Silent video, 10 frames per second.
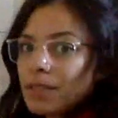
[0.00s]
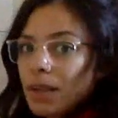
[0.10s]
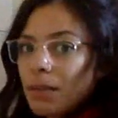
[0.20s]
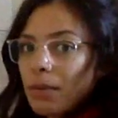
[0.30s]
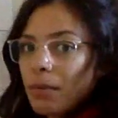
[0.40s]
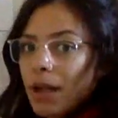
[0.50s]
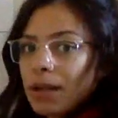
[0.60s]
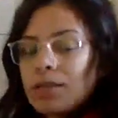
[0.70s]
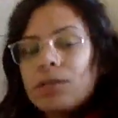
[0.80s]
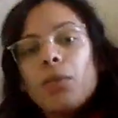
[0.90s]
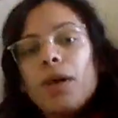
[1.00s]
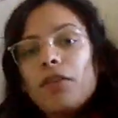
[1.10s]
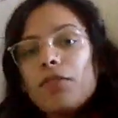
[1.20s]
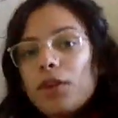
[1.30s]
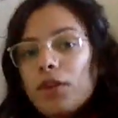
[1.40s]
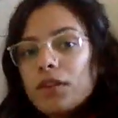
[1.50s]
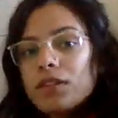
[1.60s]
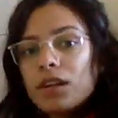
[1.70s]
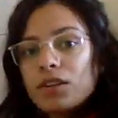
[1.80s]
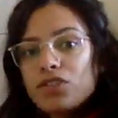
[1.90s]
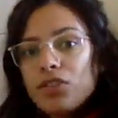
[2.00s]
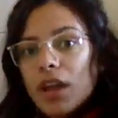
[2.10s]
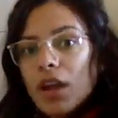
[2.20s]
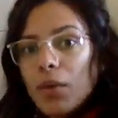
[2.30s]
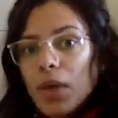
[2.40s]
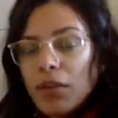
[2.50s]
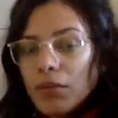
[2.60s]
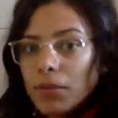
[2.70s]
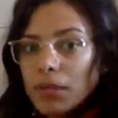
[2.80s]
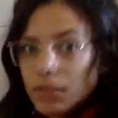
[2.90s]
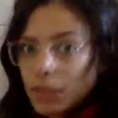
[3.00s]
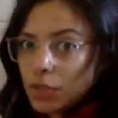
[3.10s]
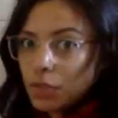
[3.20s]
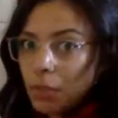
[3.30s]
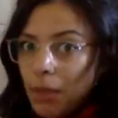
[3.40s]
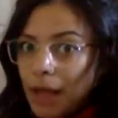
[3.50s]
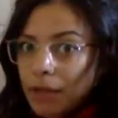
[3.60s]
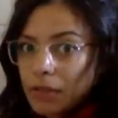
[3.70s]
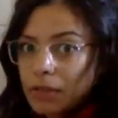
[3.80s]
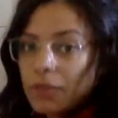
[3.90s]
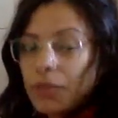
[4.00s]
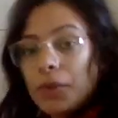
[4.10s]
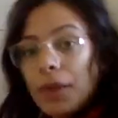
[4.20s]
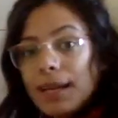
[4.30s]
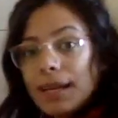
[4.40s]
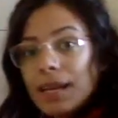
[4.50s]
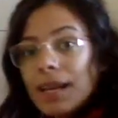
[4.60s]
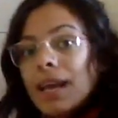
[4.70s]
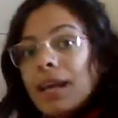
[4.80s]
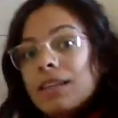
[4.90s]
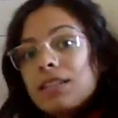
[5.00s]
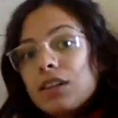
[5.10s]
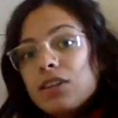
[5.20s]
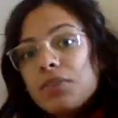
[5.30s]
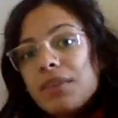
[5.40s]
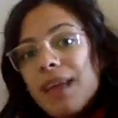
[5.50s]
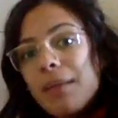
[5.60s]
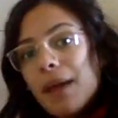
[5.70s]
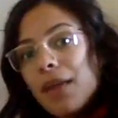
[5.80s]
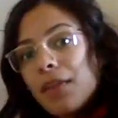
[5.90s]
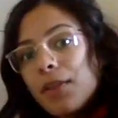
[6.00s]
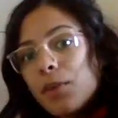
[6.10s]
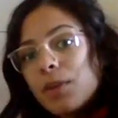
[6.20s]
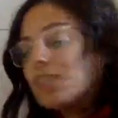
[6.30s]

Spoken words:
number bond? It's a way for you to start straying away from these visual models, if you're ready, to start doing that math a little bit